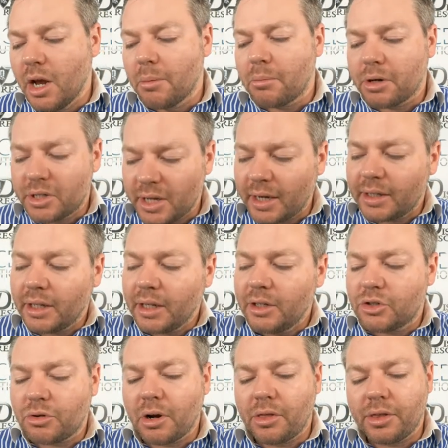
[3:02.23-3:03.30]
protecting and
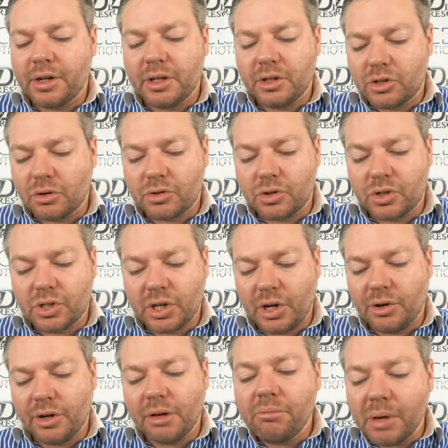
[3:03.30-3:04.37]
strengthening Social
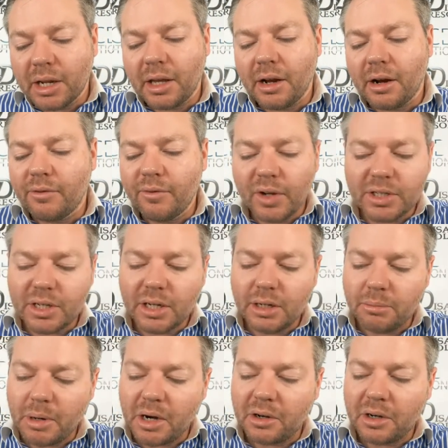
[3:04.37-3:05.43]
Security and Medicare, investing in
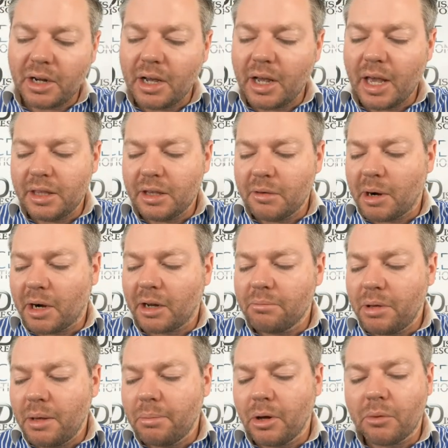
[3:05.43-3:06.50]
America American
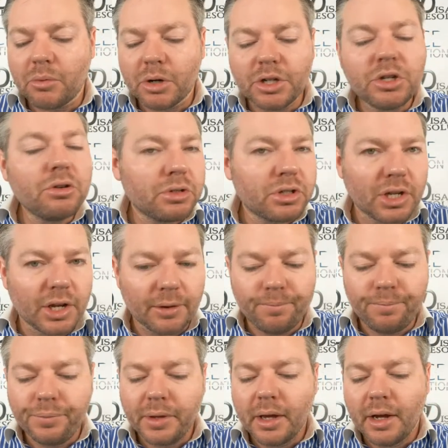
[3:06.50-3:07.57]
people, and reducing
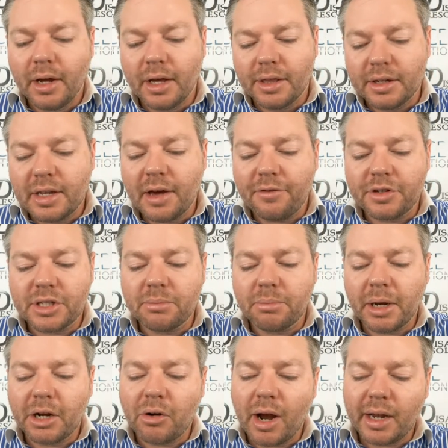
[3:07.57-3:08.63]
the deficit
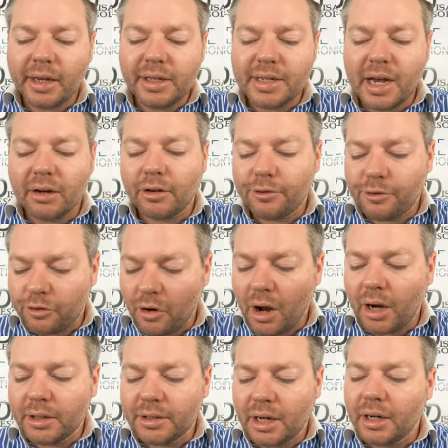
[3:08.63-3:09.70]
by cracking down on
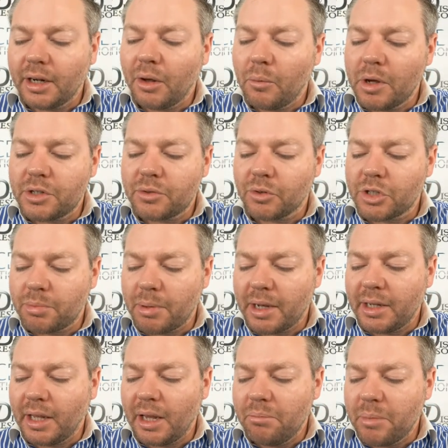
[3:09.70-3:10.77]
fraud, cutting wasteful
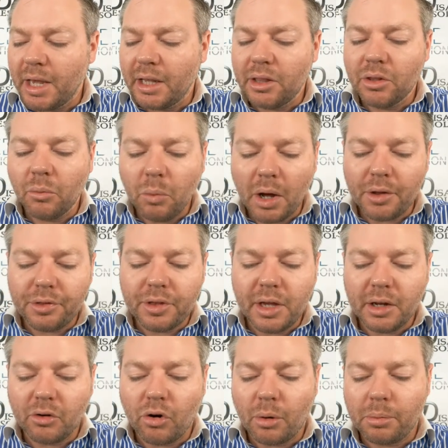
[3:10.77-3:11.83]
spending, and making the wealthy
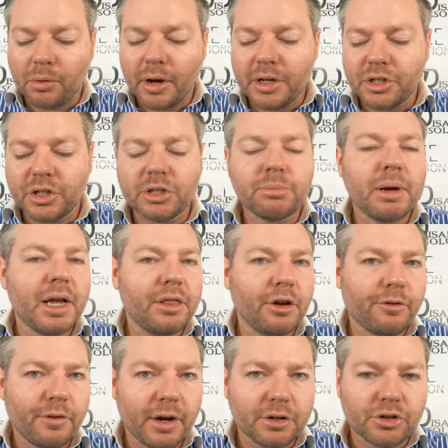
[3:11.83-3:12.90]
and corporations pay their
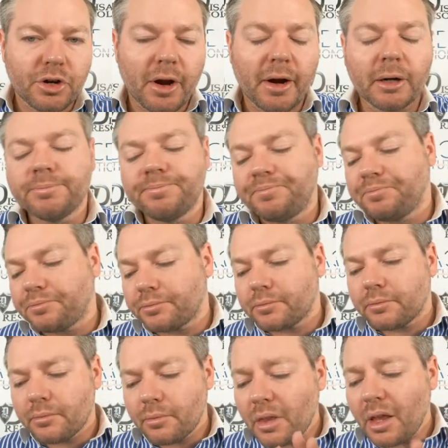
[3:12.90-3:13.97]
fair share.
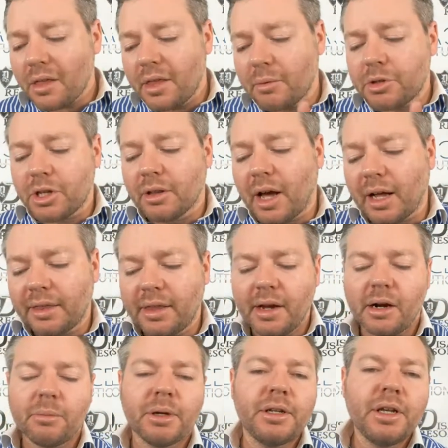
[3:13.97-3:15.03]
There was a lot
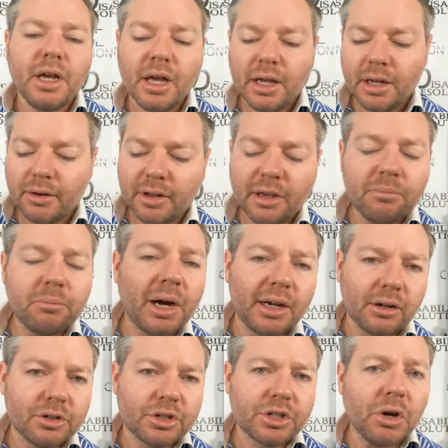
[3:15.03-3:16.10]
there, but you know, keep in mind,
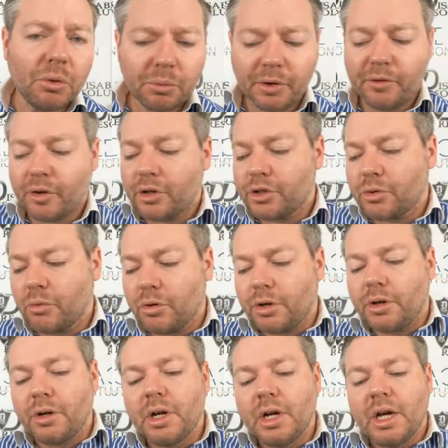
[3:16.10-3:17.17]
I'll just go in reverse
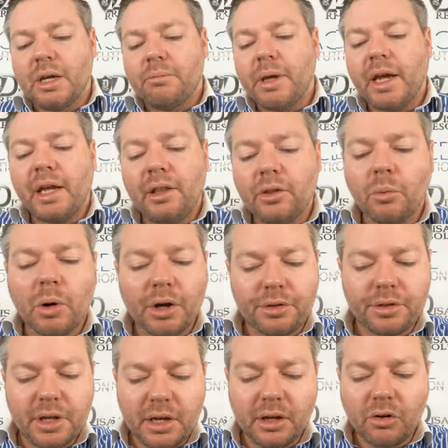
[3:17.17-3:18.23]
order. Making the
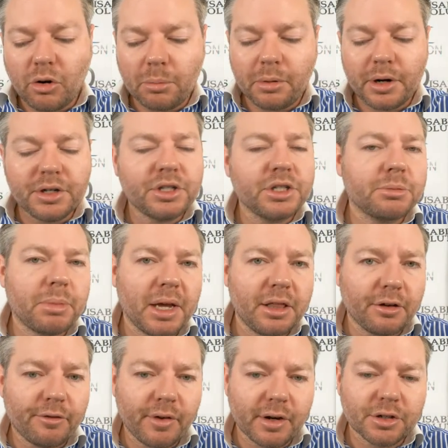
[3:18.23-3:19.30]
wealthy and corporations pay
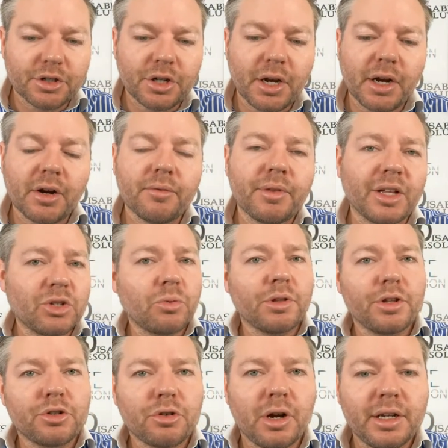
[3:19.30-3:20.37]
their fair share. That's where
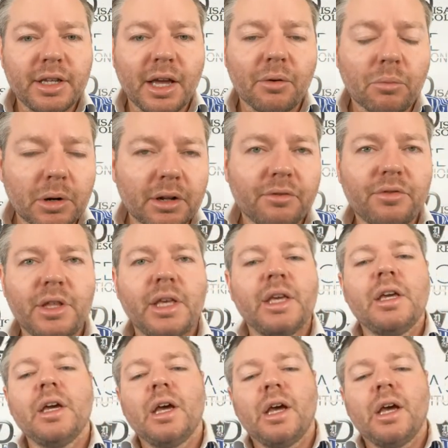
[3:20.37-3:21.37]
they're trying to get rid of the